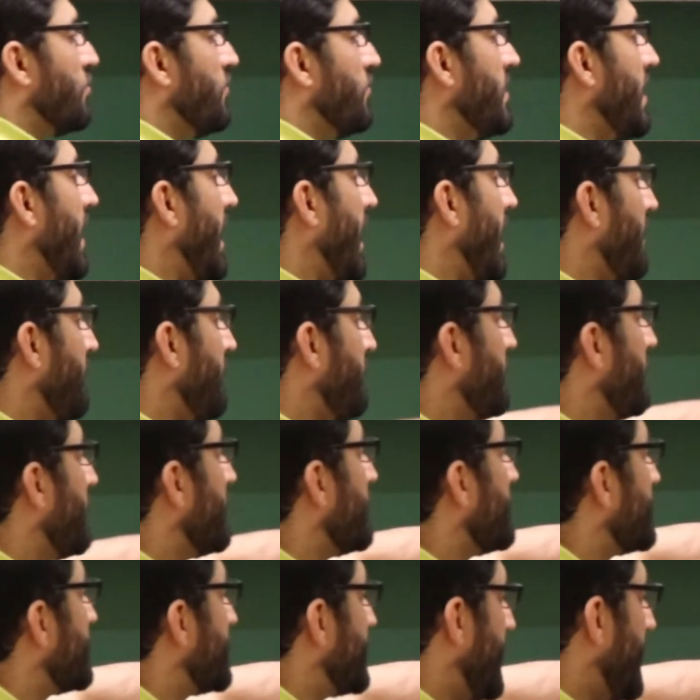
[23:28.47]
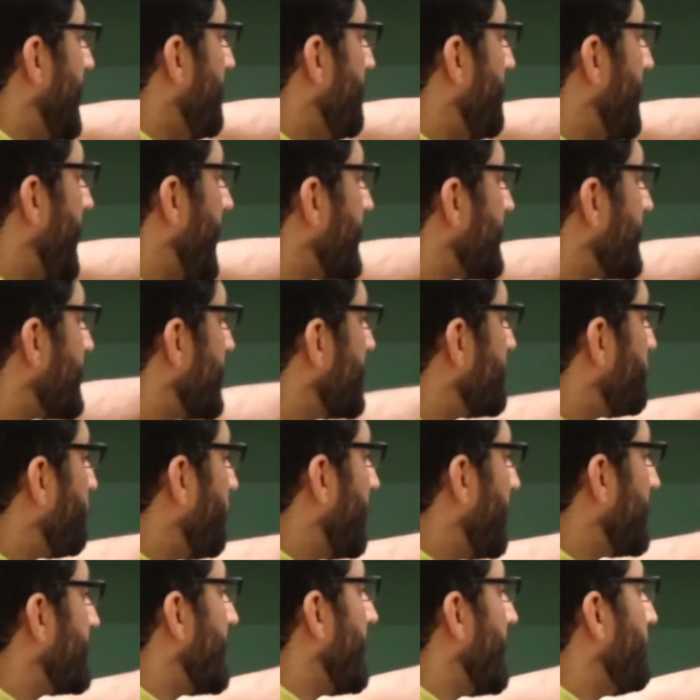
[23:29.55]
we have same masses, for
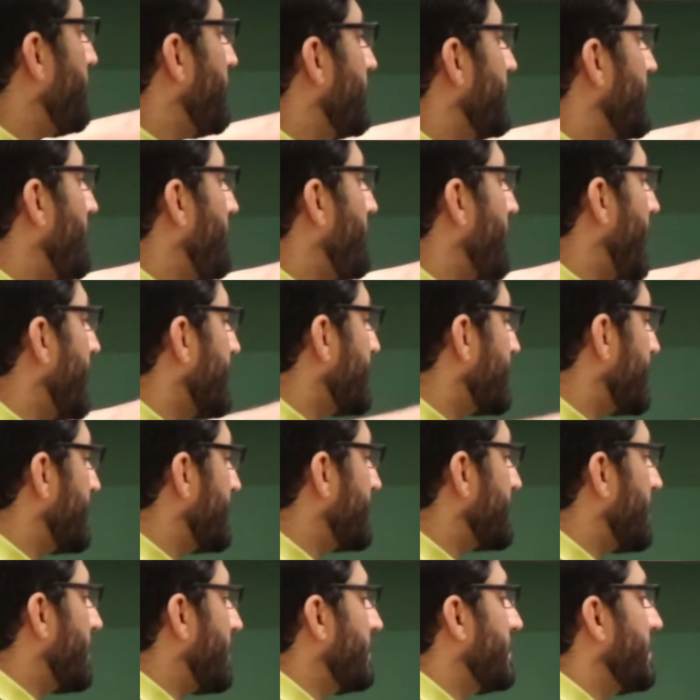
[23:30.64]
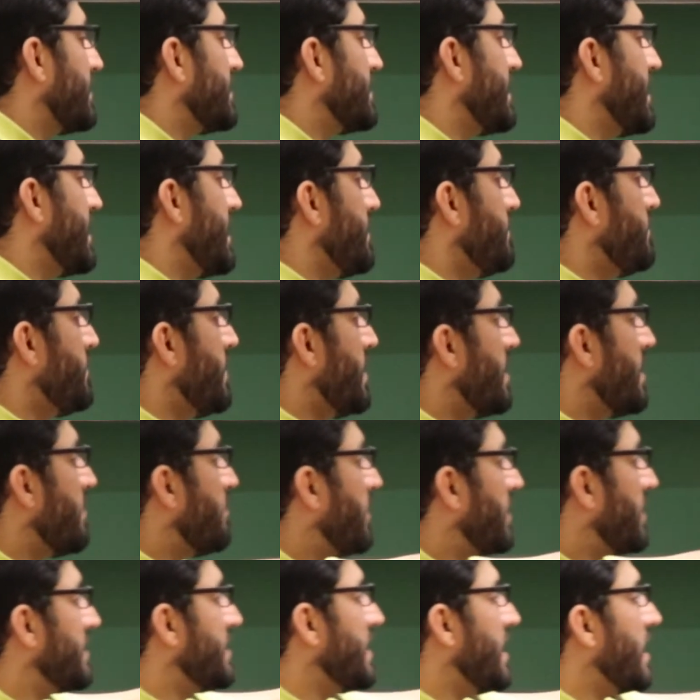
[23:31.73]
example, the masses are the same,
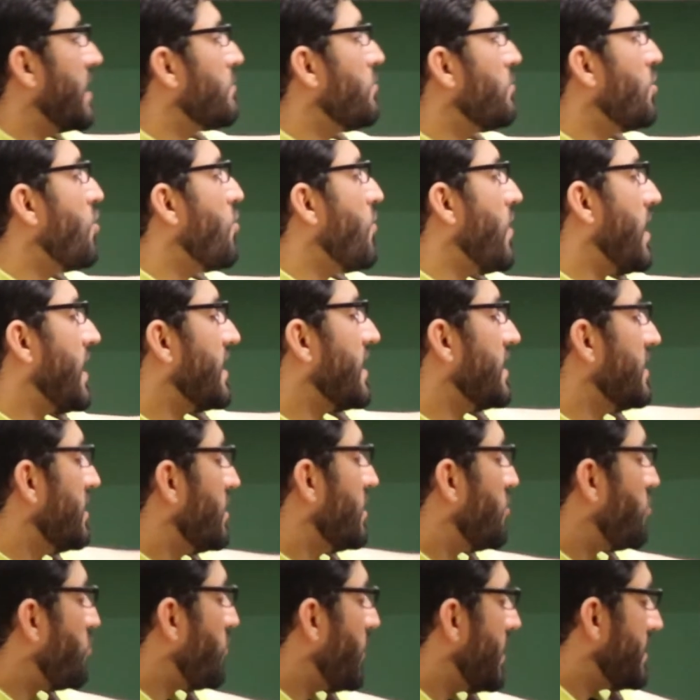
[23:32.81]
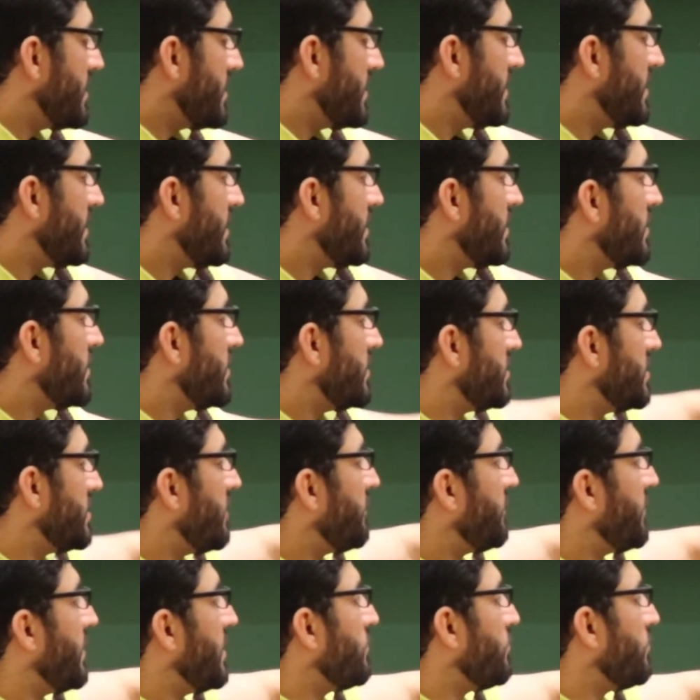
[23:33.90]
but they are moving with the
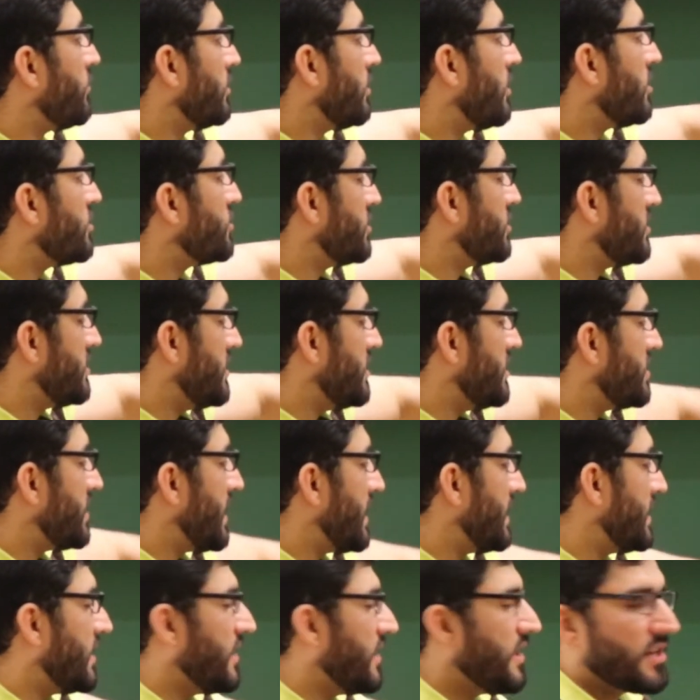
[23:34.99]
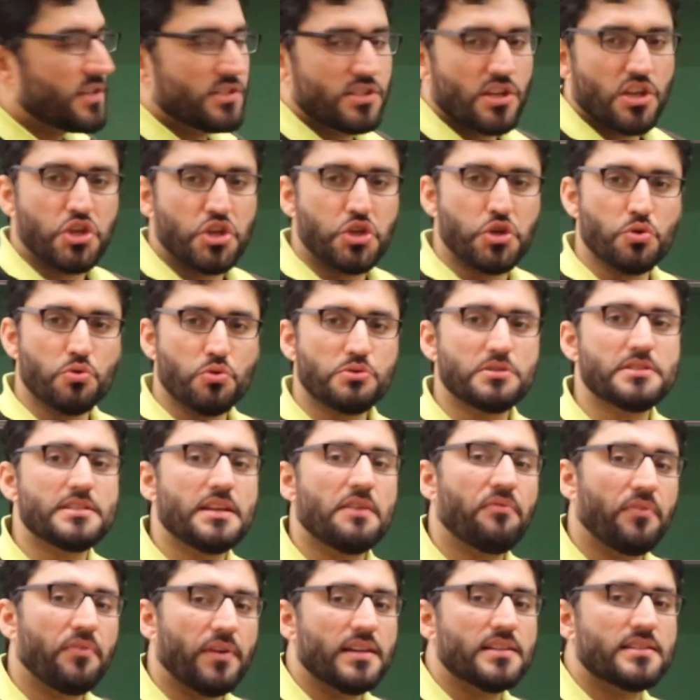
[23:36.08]
different velocities, and there is a huge
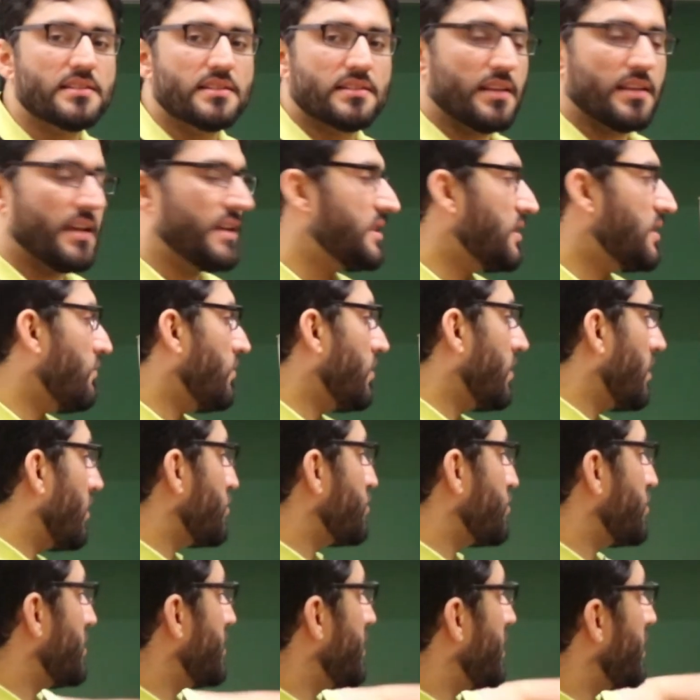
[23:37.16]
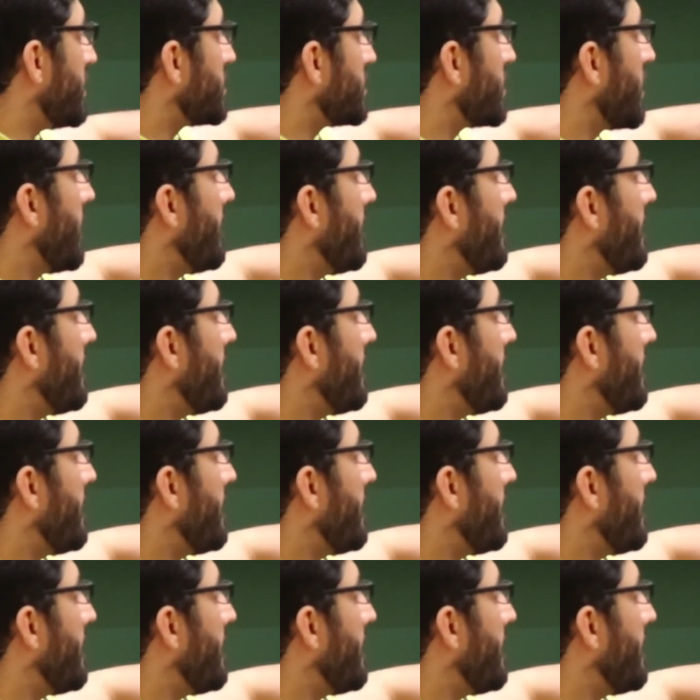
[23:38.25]
difference in the velocities.